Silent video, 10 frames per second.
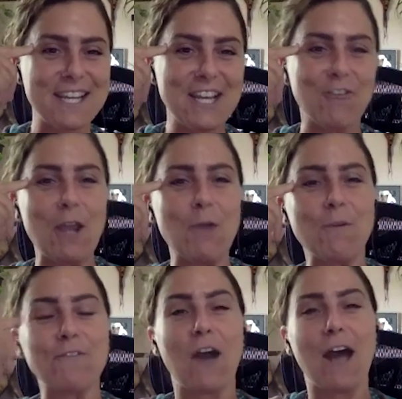right?
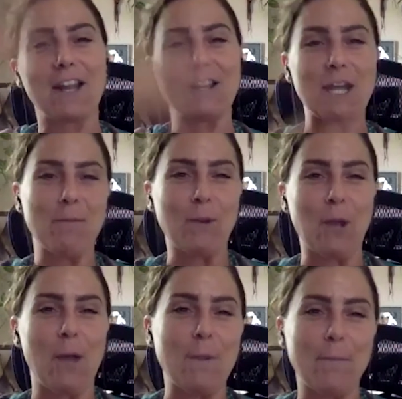We've got to let it
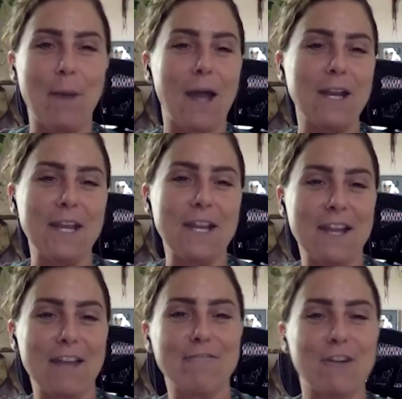become embodied.
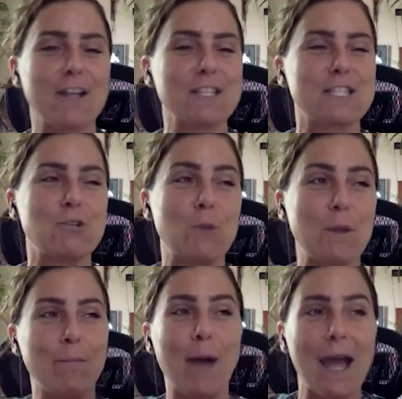And for us to
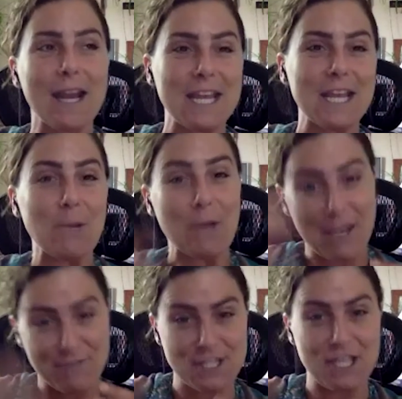embody it, we
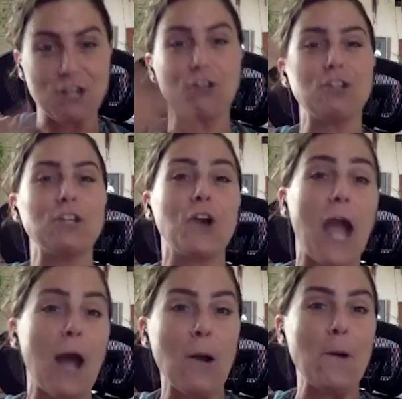have to then clear
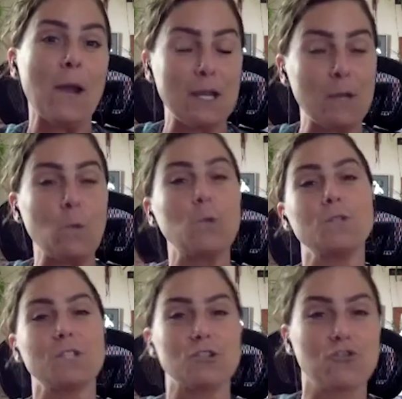out any wounds
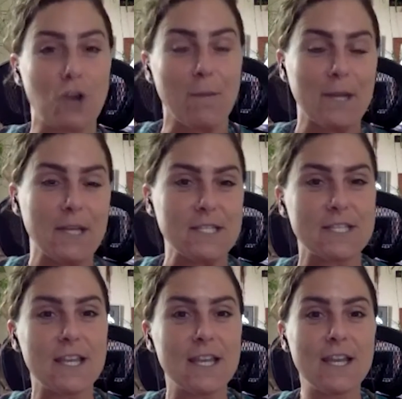and traumas,
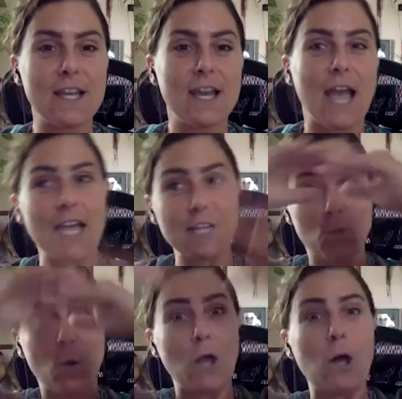and
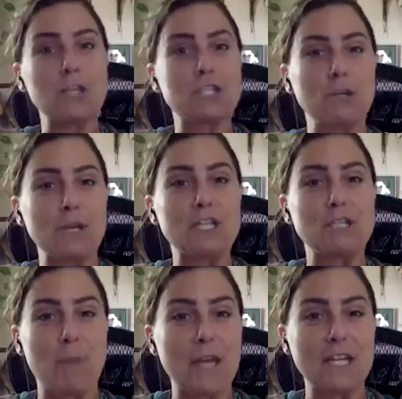while also
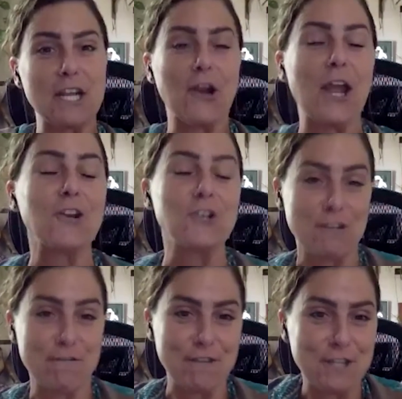expanding our
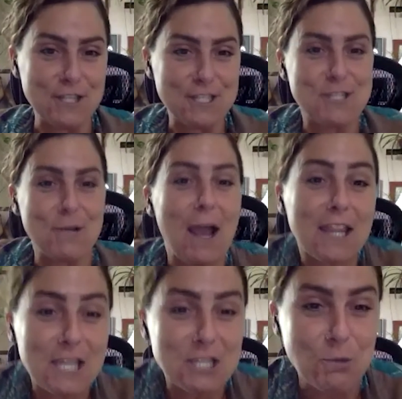energy field. So I
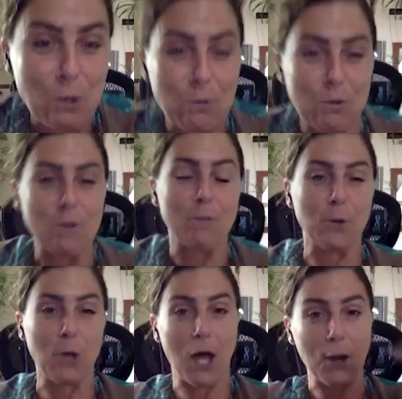like to work with
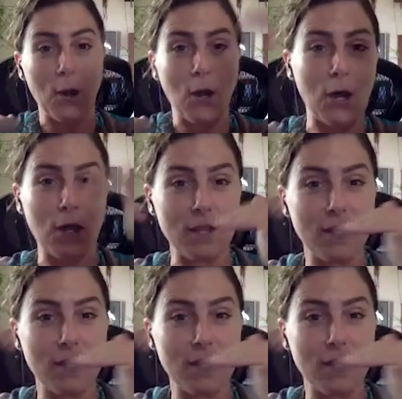people on all